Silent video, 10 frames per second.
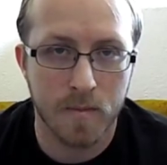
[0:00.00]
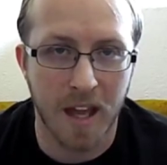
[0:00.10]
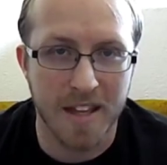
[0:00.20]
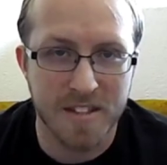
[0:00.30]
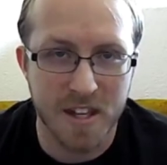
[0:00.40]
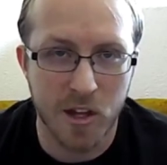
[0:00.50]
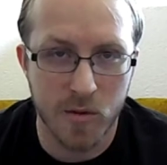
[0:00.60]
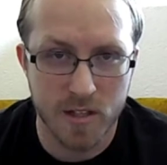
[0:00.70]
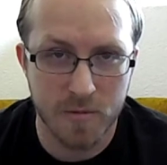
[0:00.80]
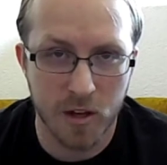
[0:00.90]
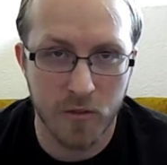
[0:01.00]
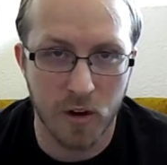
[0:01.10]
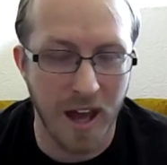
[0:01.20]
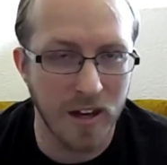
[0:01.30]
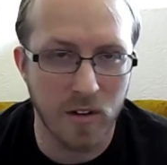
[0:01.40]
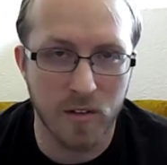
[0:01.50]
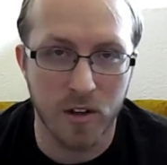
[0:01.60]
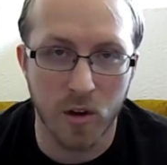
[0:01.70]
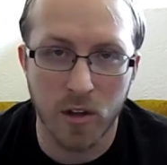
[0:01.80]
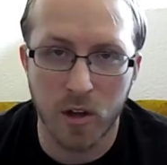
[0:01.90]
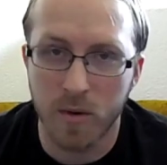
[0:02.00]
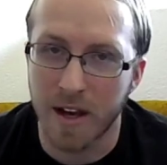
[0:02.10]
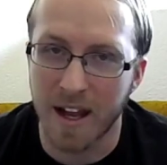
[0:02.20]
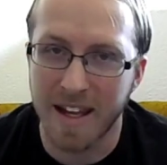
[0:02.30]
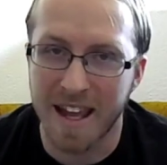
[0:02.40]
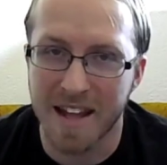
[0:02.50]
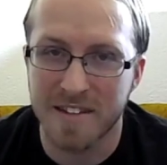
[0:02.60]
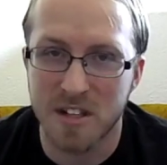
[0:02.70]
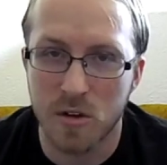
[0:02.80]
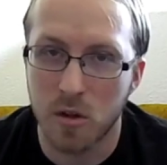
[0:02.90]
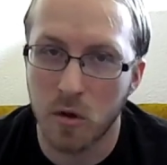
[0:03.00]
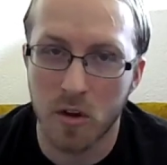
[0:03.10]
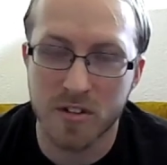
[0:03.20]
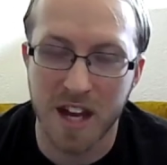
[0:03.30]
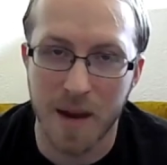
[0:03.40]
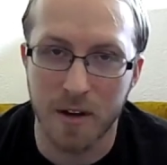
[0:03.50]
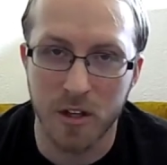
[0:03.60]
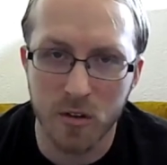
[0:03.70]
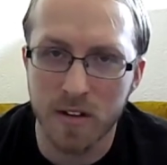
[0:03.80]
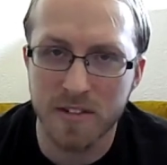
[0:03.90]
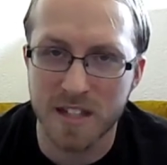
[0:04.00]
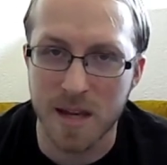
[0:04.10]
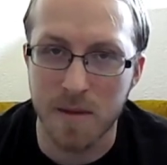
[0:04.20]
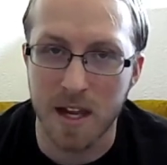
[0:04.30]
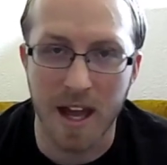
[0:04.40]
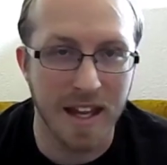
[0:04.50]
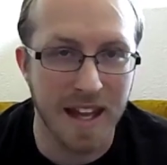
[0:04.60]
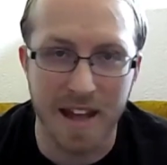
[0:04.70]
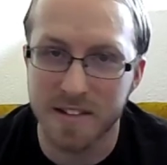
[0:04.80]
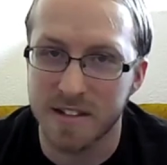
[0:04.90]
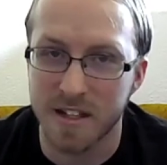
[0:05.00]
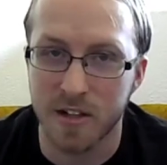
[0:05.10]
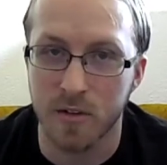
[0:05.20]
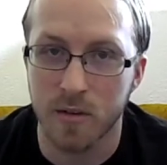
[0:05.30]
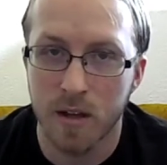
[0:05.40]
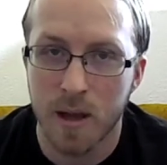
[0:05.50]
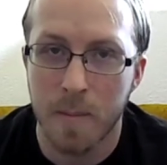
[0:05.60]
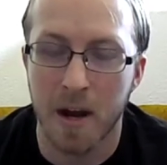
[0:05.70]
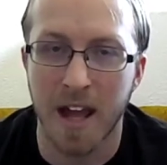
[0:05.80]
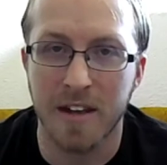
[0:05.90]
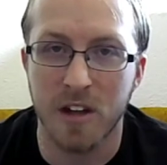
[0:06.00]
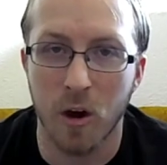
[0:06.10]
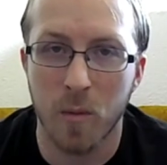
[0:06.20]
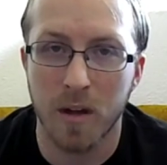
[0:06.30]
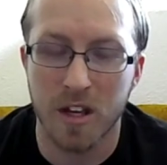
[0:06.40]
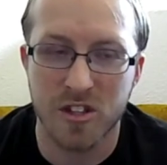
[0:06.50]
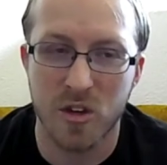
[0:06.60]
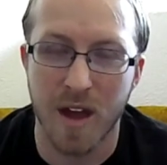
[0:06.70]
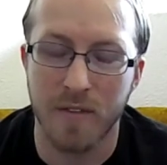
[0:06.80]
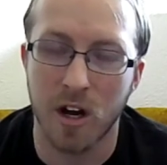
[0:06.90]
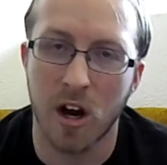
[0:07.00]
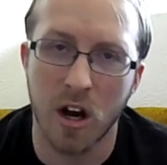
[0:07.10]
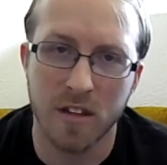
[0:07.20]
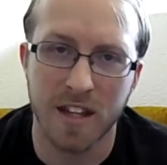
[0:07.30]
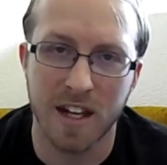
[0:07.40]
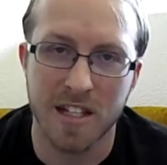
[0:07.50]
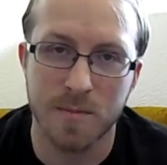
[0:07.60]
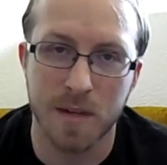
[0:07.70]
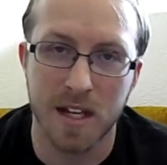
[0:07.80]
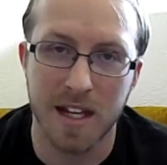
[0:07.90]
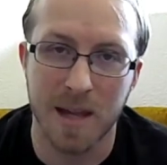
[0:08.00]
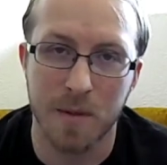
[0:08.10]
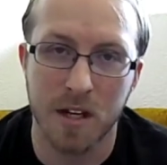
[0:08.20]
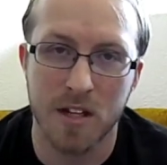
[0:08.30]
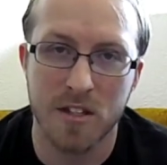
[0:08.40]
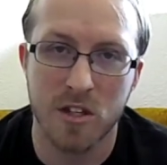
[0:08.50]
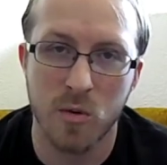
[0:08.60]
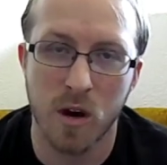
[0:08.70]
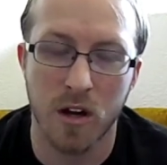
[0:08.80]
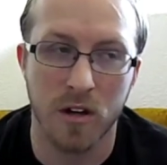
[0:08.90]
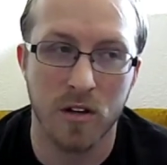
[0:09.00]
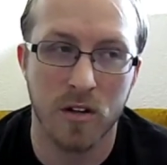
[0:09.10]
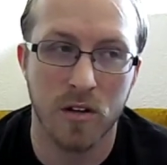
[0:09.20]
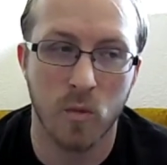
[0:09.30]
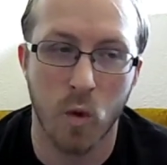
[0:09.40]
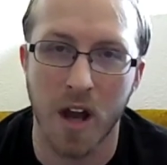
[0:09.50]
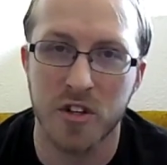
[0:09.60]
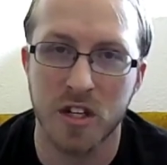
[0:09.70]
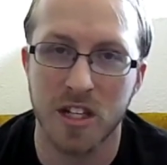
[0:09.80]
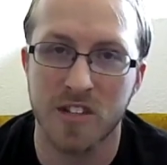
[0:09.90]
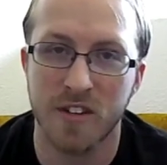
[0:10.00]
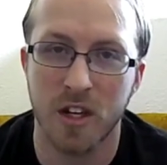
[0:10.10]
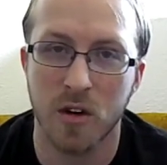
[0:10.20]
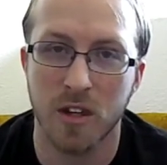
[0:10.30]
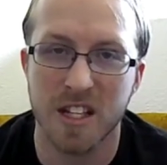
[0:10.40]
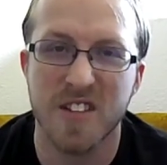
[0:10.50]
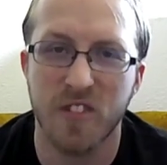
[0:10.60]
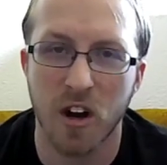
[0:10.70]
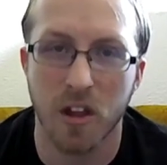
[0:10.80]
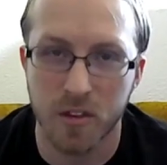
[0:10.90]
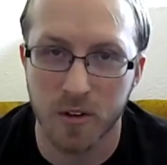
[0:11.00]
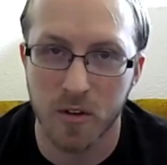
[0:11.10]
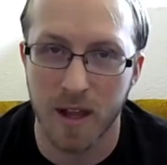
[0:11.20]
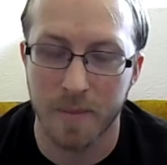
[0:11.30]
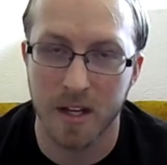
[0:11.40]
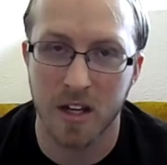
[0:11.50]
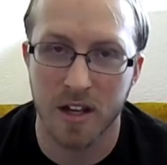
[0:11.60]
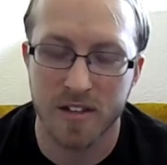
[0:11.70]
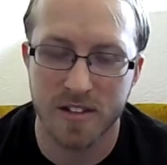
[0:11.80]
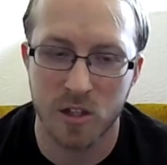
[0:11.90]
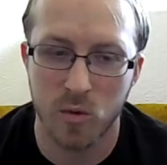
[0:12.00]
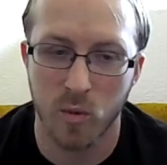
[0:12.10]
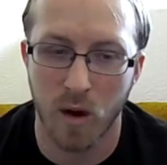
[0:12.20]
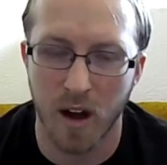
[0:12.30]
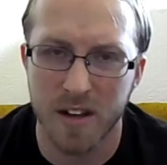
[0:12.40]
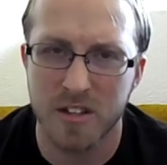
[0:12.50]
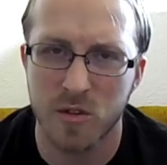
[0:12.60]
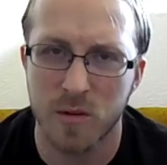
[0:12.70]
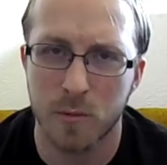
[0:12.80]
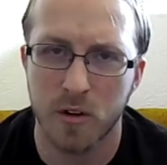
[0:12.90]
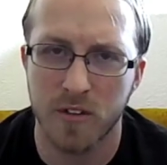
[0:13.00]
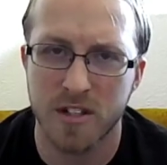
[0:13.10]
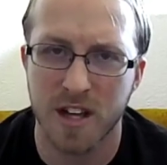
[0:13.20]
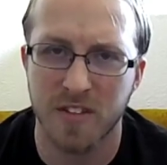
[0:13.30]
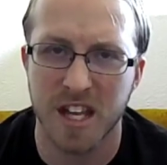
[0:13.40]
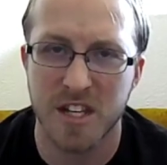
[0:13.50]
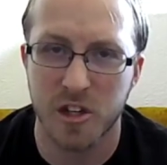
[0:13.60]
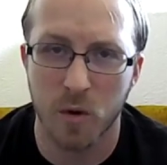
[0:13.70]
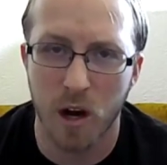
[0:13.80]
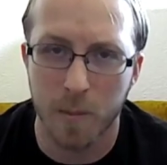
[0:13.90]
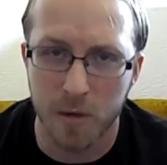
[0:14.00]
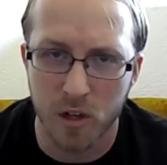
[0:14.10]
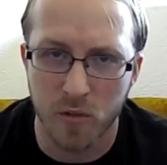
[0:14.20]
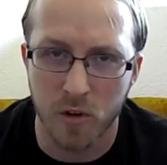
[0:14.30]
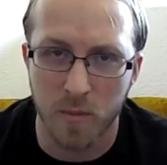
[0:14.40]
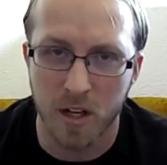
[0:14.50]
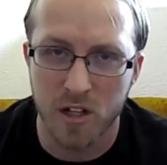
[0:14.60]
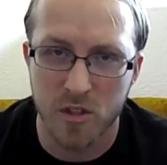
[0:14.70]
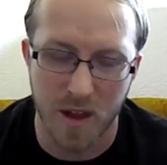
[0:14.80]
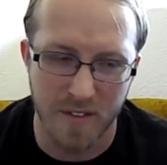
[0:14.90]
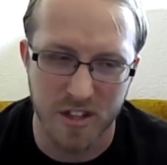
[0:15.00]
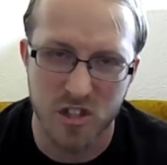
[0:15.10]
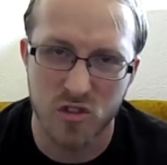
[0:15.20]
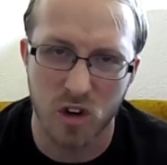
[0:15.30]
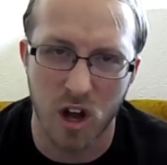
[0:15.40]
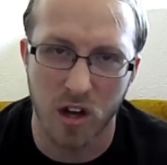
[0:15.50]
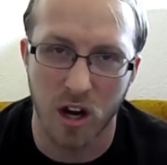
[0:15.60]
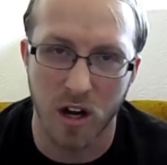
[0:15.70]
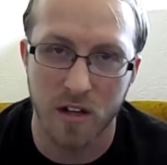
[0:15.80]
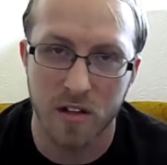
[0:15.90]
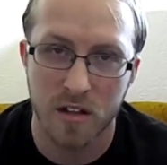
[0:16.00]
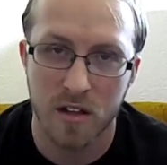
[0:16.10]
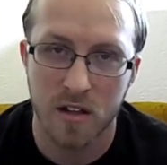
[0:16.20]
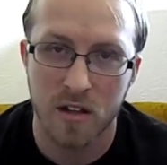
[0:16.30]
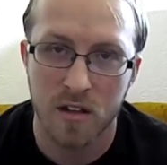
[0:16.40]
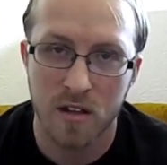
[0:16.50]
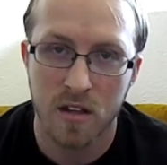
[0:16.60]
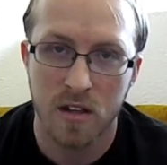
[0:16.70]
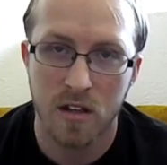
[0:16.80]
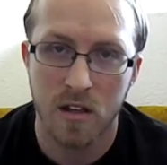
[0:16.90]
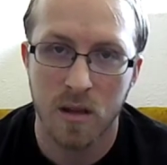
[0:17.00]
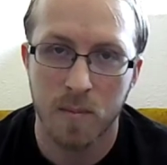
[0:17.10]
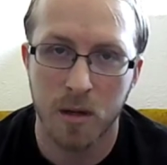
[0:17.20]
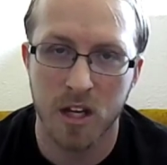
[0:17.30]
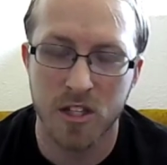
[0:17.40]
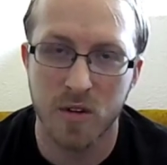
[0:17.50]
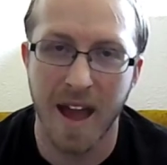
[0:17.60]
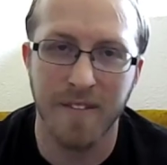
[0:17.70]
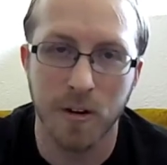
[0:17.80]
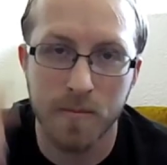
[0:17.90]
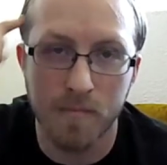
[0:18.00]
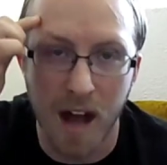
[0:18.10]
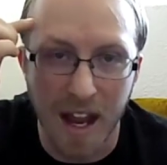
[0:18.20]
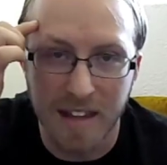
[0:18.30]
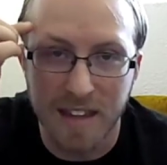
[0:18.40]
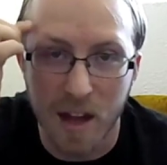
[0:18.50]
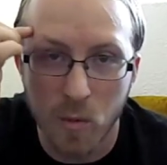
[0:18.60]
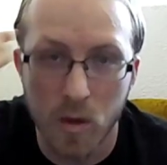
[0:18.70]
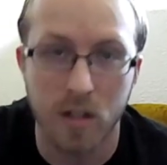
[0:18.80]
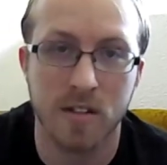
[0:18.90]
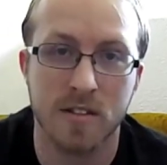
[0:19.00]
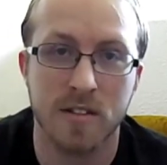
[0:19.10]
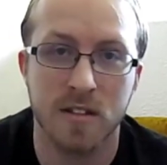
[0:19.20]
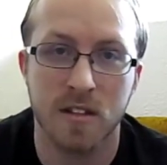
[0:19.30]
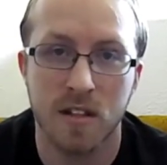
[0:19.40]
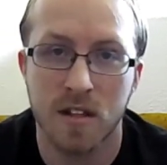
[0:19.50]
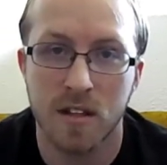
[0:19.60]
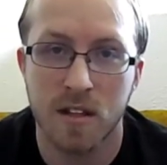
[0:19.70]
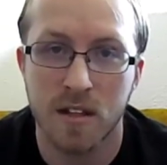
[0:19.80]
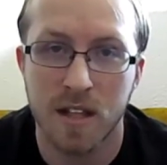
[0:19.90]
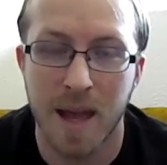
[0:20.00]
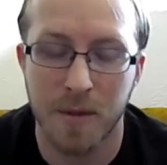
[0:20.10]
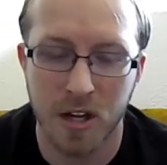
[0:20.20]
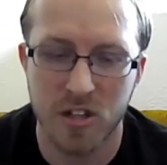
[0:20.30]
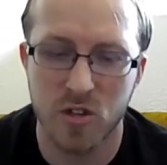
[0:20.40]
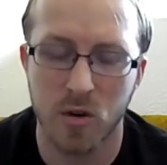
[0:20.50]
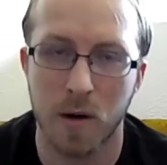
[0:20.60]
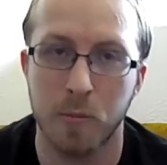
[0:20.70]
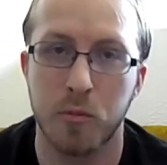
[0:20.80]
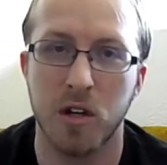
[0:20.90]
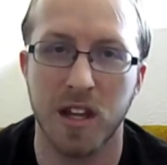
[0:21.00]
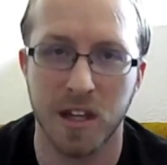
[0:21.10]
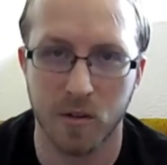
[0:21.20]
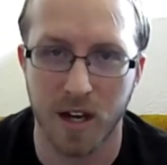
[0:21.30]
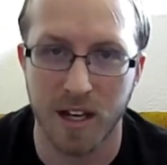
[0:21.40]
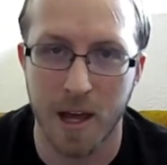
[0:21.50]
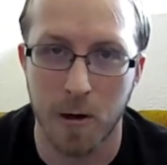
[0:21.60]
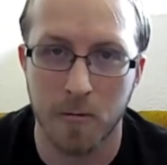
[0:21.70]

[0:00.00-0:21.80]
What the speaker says: I see you as beautiful. I don't know you, and I can't see you through this camera. You can see me. I can't see you. But I know because you have a heart that is beating, and because you are watching this video this far through, and because you want to improve yourself, that you are beautiful because you have a strong heart. Because you have a mind that works. And because you are breathing right now,